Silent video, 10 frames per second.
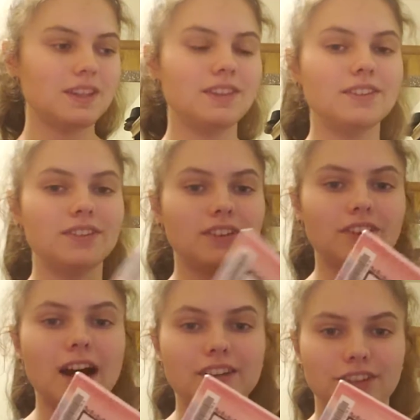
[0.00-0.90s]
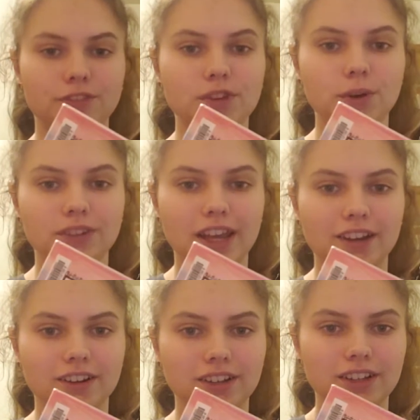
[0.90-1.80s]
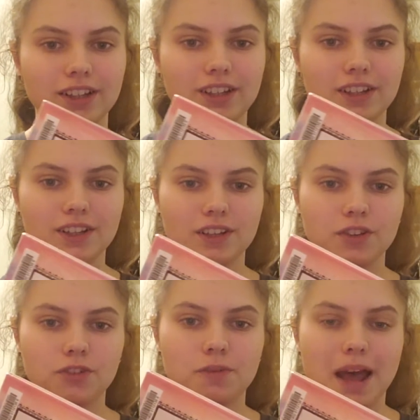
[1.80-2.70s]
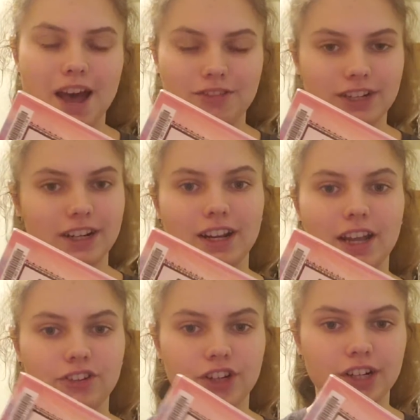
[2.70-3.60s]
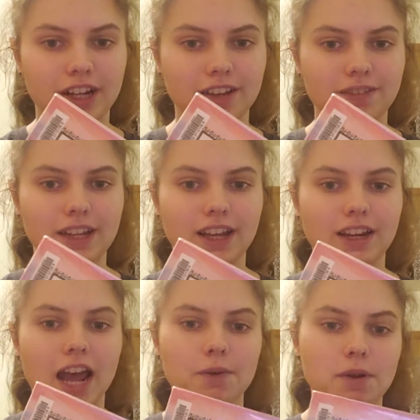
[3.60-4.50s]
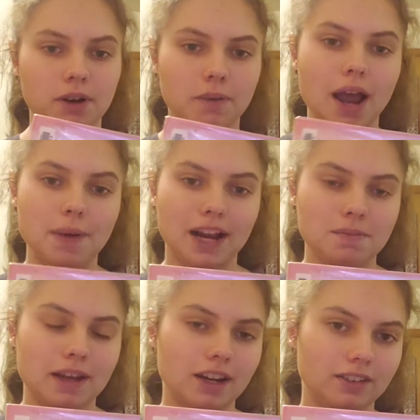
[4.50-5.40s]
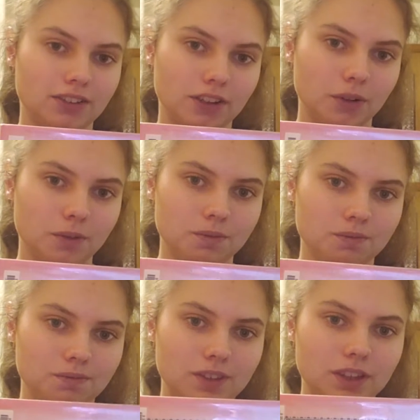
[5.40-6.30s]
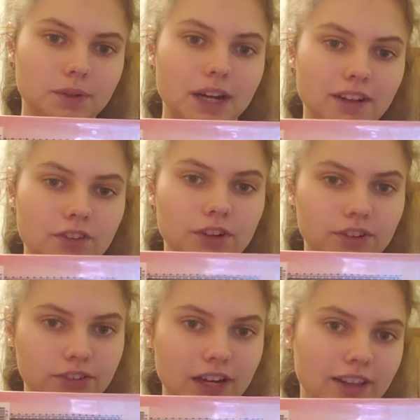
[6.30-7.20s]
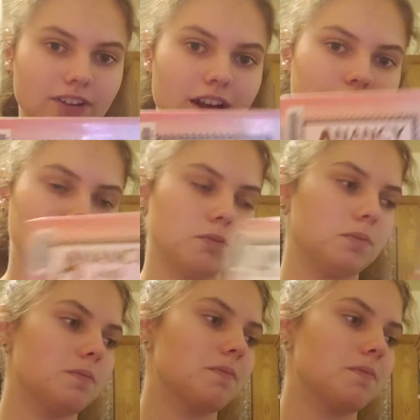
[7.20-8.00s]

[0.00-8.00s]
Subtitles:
This is a classic folk tale from Africa and Nigeria, and I recommend it to create diversity in the classroom.